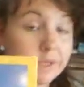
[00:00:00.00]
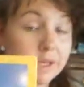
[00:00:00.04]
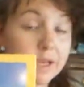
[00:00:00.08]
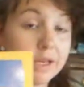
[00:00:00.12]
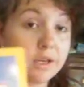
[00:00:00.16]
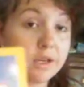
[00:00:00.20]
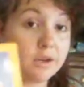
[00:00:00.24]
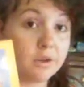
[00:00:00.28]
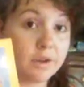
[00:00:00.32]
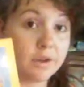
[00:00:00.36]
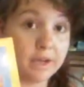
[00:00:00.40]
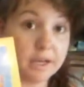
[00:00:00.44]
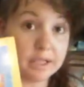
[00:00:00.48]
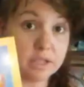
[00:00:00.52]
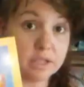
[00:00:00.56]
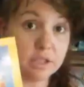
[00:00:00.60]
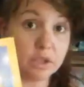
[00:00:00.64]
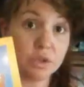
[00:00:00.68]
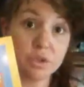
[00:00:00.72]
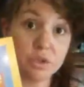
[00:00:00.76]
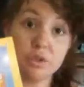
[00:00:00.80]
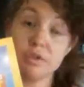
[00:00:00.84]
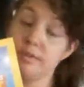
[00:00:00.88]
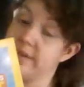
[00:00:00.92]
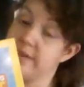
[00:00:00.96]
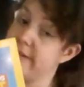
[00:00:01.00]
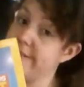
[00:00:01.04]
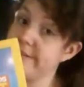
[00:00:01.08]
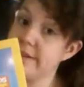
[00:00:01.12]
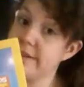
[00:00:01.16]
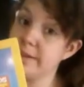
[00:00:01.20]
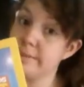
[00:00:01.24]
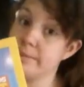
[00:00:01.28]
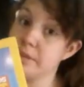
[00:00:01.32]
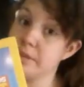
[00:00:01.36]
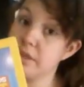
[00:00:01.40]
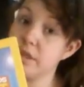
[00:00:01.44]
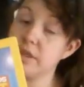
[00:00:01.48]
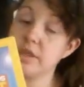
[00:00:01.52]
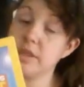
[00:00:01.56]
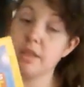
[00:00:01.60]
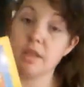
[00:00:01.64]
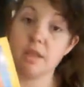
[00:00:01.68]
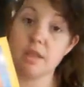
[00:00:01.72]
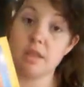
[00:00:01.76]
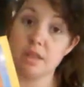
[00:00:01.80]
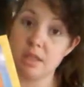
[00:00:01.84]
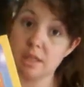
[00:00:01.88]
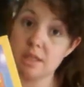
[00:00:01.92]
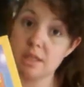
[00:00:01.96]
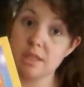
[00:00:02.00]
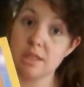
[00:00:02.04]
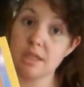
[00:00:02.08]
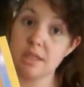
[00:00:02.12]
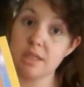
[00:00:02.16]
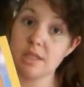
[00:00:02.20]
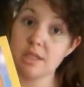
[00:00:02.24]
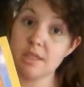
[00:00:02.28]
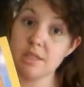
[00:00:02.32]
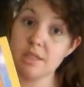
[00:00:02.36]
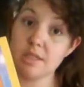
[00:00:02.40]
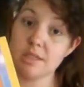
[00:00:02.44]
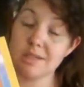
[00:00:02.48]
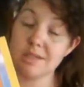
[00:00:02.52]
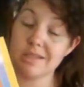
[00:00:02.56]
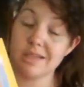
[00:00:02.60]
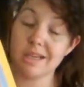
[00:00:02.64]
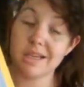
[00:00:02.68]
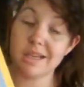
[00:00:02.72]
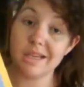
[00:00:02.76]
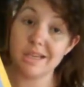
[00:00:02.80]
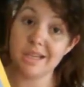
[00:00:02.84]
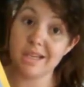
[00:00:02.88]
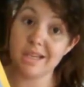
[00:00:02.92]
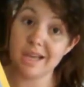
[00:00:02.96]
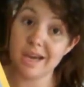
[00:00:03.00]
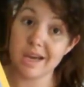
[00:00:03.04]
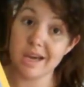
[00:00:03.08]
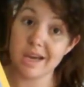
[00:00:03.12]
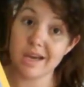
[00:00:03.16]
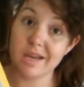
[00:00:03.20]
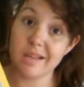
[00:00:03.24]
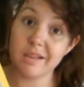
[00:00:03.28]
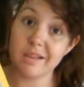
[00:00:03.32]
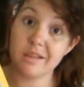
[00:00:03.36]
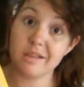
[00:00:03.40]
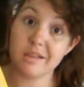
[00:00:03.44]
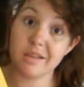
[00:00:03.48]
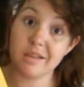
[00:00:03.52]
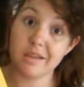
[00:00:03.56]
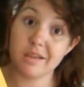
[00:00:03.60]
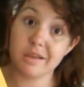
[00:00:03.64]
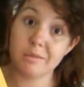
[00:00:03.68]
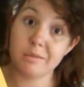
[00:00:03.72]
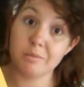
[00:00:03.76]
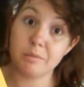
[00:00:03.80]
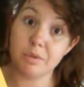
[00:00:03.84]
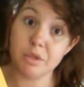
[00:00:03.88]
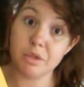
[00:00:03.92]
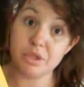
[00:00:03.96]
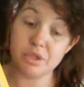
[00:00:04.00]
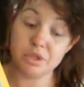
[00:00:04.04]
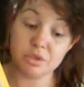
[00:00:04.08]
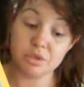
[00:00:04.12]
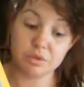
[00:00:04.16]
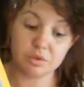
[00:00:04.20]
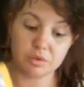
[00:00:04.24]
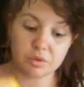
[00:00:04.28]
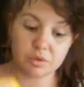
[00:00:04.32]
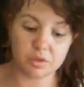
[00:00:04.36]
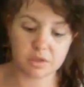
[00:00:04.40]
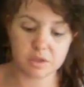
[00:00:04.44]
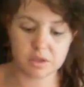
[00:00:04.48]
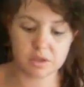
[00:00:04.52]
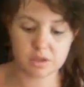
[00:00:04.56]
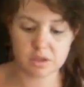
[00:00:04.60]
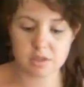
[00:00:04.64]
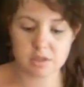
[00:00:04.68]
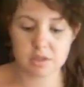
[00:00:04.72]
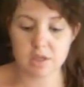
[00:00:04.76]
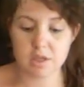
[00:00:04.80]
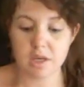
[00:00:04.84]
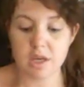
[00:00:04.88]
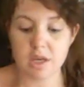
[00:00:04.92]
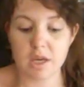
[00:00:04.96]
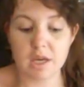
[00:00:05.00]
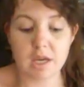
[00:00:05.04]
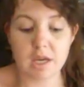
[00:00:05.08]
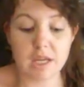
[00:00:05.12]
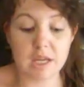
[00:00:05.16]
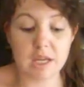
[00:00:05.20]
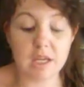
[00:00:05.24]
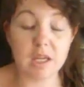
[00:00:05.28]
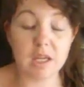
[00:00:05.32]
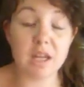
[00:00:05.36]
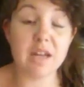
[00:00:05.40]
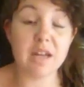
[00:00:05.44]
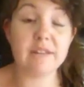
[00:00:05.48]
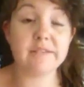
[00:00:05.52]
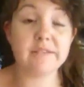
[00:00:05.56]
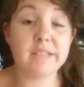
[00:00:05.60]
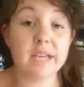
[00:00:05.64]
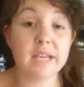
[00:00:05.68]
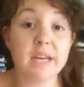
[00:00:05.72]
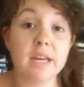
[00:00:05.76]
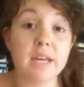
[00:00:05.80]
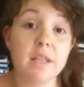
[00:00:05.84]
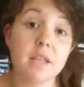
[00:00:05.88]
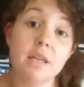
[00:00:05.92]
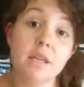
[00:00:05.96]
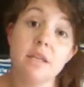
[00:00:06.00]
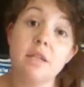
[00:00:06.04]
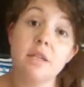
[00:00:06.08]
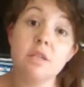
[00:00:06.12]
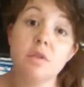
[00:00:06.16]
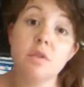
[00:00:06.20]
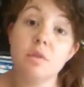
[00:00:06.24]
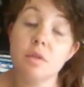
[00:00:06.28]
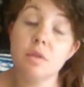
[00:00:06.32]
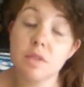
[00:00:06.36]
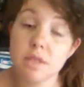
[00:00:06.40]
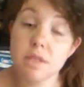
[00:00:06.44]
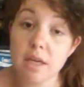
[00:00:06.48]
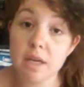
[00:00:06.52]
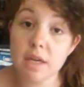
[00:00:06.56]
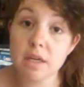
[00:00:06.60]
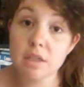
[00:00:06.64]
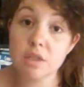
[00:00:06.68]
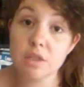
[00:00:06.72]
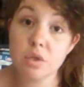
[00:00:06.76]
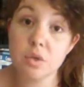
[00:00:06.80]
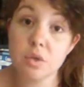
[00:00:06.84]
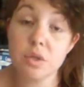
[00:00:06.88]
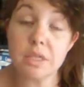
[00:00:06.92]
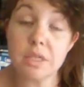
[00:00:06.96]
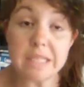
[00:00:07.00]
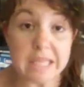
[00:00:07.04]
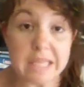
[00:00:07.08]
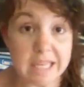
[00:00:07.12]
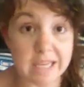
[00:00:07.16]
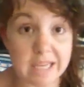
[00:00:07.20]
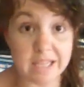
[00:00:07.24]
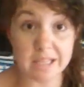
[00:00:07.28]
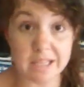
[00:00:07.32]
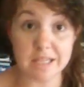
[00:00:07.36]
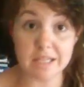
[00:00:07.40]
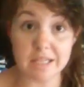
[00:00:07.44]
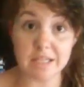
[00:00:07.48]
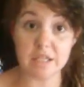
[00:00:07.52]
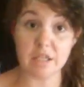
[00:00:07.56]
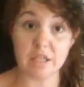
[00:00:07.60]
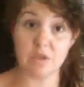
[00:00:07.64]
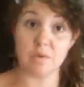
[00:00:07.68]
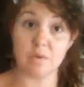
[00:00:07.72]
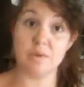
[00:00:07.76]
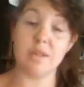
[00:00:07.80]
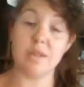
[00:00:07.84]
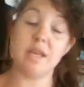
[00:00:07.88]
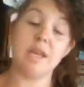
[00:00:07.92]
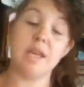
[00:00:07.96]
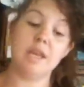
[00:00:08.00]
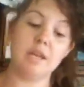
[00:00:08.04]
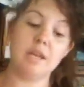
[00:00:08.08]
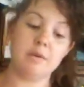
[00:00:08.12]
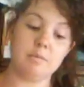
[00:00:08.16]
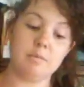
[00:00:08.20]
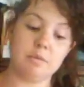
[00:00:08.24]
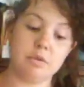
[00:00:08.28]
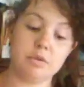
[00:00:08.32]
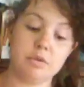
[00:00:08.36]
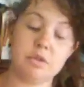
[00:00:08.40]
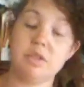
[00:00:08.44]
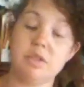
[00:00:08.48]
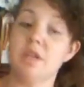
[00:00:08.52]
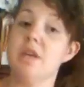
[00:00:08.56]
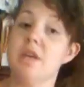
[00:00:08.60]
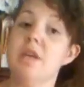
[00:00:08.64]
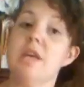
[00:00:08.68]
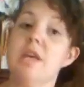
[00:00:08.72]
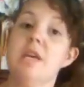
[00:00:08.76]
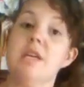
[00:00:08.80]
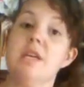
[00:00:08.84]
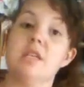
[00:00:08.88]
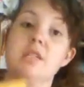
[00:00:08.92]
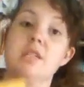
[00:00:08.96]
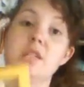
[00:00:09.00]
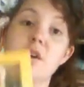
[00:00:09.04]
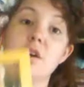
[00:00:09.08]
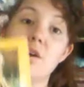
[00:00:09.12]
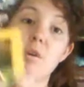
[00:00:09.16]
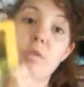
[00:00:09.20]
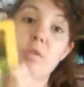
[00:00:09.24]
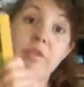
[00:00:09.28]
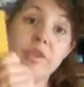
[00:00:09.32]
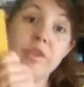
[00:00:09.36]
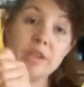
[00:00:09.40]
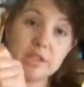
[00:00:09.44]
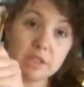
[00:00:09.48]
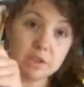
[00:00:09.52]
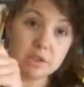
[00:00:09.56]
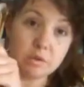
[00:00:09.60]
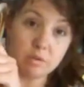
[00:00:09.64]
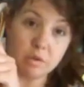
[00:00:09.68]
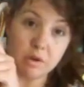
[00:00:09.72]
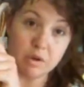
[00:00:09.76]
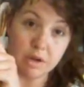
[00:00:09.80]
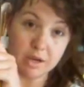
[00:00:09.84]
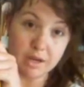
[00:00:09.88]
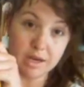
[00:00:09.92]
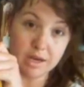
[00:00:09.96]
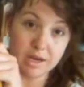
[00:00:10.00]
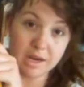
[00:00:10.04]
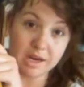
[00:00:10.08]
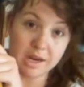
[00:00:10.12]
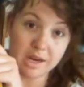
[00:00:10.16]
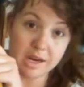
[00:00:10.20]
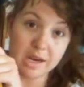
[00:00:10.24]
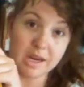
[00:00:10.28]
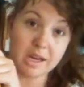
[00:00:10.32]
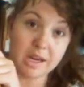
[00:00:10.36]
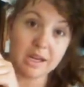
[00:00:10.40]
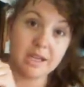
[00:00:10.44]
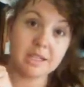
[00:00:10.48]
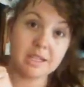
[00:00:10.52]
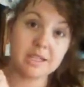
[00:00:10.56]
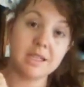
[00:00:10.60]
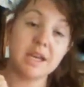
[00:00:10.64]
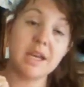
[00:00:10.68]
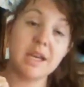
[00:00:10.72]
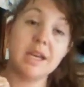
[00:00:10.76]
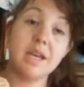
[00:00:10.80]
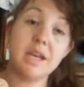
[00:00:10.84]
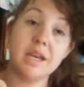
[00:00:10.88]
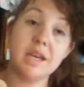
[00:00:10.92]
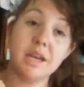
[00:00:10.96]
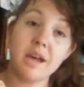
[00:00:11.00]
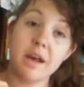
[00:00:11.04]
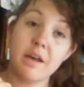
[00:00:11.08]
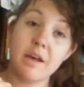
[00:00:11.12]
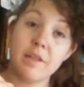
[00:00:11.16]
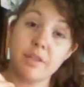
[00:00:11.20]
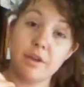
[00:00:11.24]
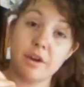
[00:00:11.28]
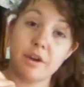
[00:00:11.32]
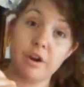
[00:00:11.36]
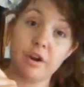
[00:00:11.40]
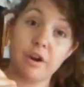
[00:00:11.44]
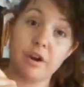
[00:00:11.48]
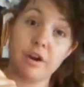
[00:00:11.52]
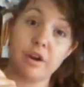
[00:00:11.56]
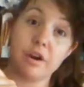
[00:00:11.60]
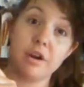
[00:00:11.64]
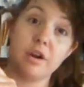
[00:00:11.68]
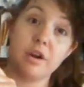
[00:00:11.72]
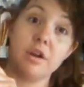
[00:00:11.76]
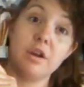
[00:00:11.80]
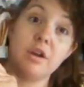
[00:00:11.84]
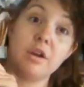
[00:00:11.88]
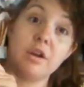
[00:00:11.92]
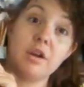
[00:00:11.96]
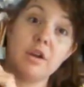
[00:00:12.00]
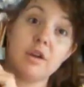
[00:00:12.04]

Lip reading: can you guess whose favorite book this is? Yeah, the preschoolers. He loves anything to do with dinosaurs, anything to do with animals. So this one is another